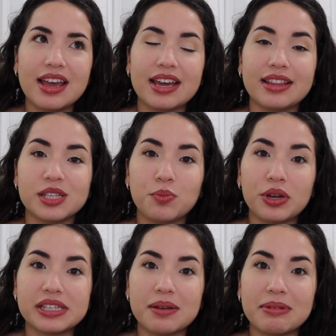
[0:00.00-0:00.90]
in the
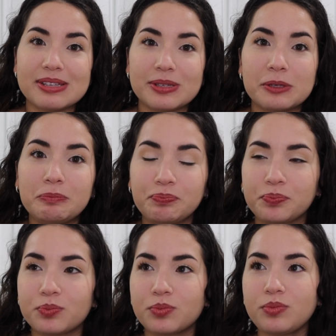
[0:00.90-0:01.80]
spring semester.
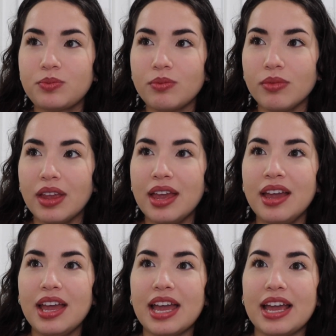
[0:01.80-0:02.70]

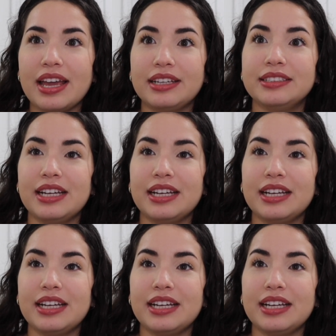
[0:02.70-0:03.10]
And